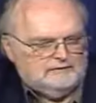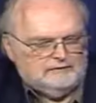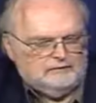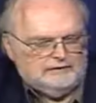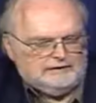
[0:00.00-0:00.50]

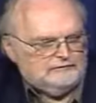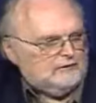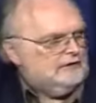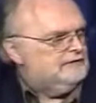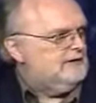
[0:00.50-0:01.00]
we're not
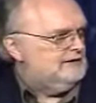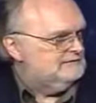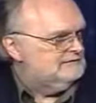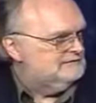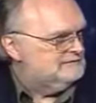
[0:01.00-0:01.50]
taught that. Mm
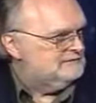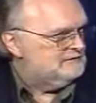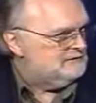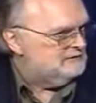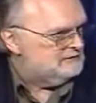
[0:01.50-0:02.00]
-hmm
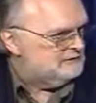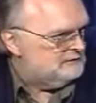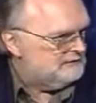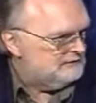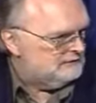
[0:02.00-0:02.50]
usually.
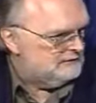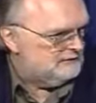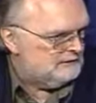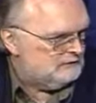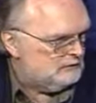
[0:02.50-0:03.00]
We don't we don't
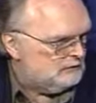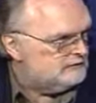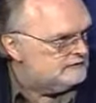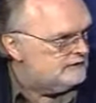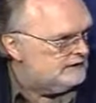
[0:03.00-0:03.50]
have a mm-hmm.
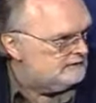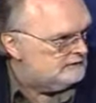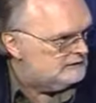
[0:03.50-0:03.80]
course of that in